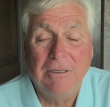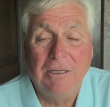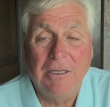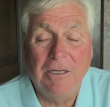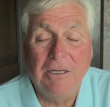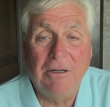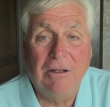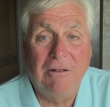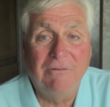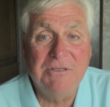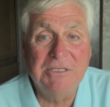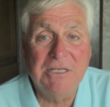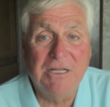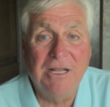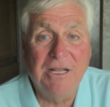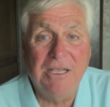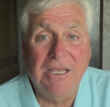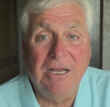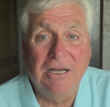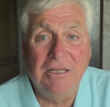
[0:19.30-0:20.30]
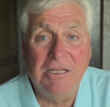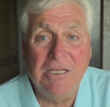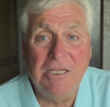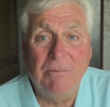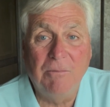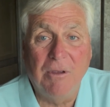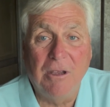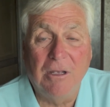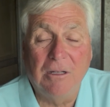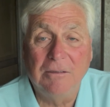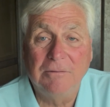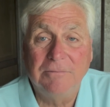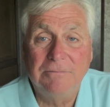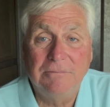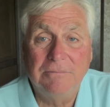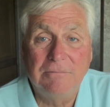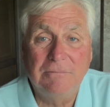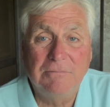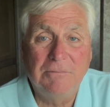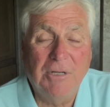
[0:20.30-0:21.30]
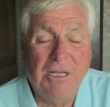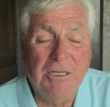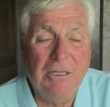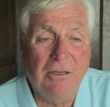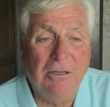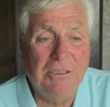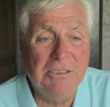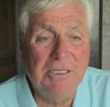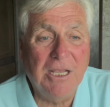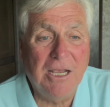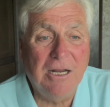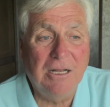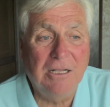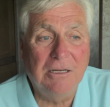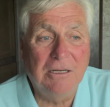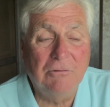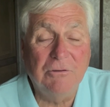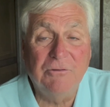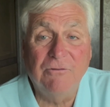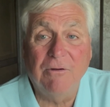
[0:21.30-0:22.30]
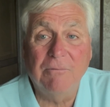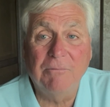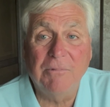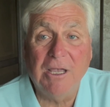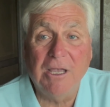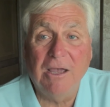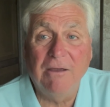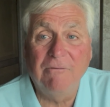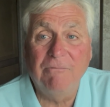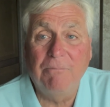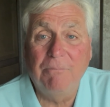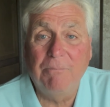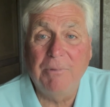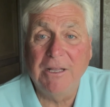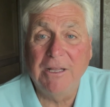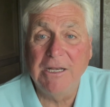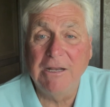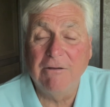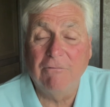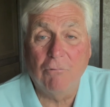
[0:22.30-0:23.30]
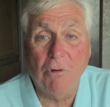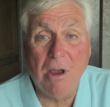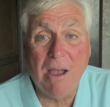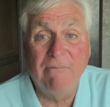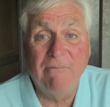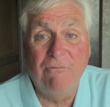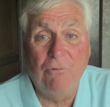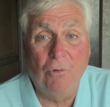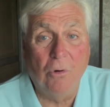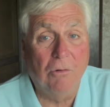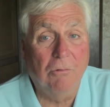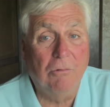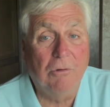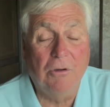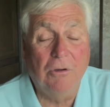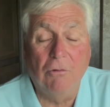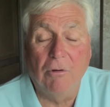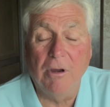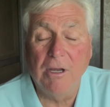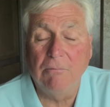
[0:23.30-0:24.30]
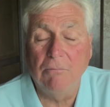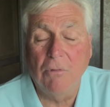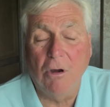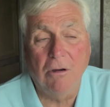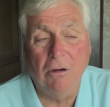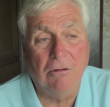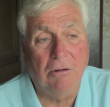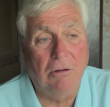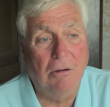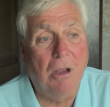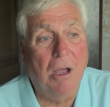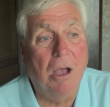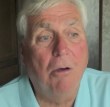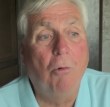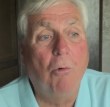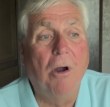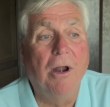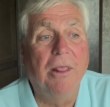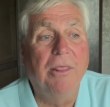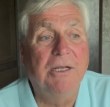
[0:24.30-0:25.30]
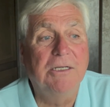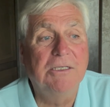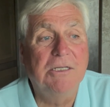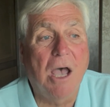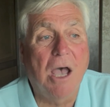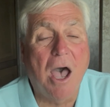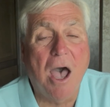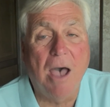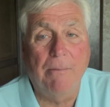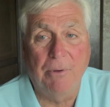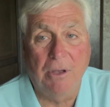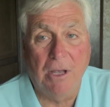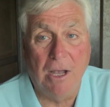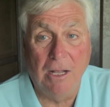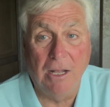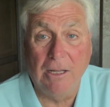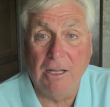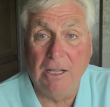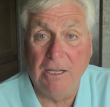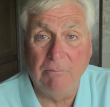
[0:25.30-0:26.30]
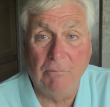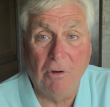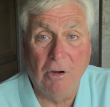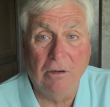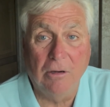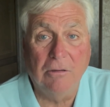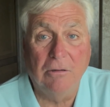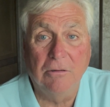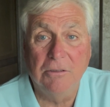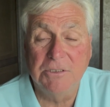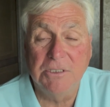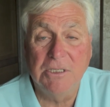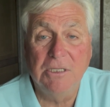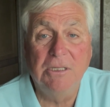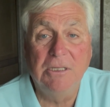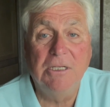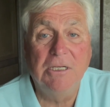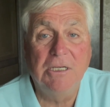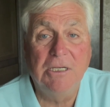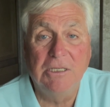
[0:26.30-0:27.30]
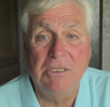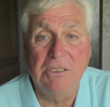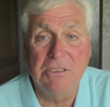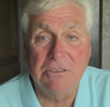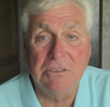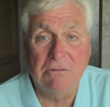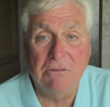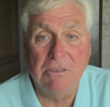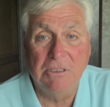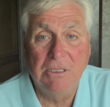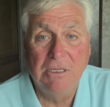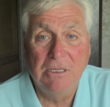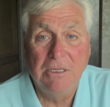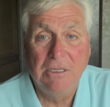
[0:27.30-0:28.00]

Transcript: And all of a sudden, I get an email. And I looked at it. It was from a guy by the name of Rob Fore, great marketer, one of the top online marketers in the industry